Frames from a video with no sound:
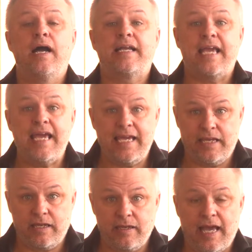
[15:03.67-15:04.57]
a
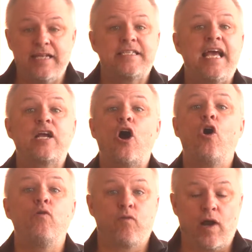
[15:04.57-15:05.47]
king and take
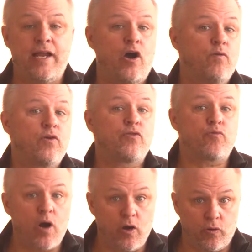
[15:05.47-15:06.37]
over and
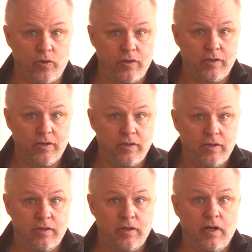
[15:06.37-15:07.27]
overthrow
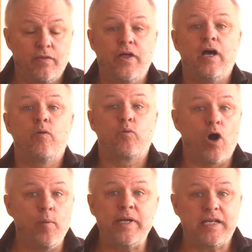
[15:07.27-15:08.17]
the
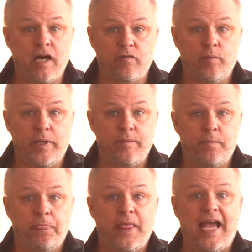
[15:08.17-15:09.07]
Roman government
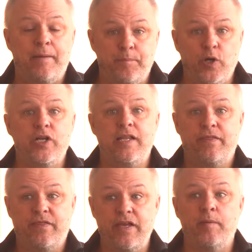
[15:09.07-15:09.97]
and put
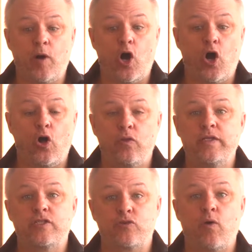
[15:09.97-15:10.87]
them all,
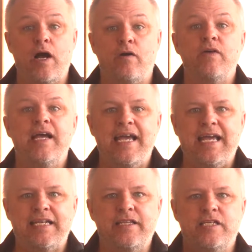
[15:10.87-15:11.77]
these 12,
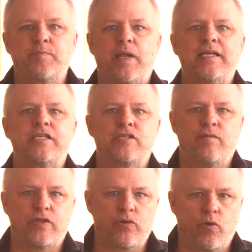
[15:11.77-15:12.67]
into these places
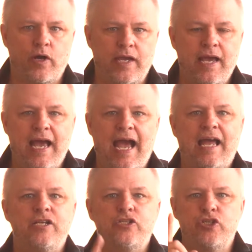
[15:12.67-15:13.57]
of authority.
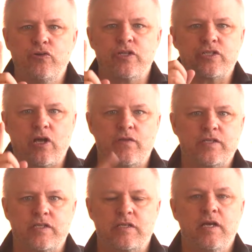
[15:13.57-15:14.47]
And Judas saw
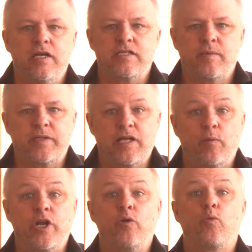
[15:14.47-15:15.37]
this as something
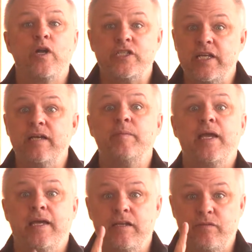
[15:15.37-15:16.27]
that would enrich him
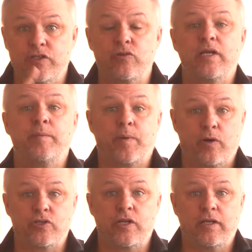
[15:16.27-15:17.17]
individually and
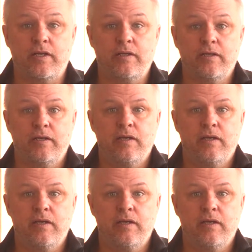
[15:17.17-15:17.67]
personally.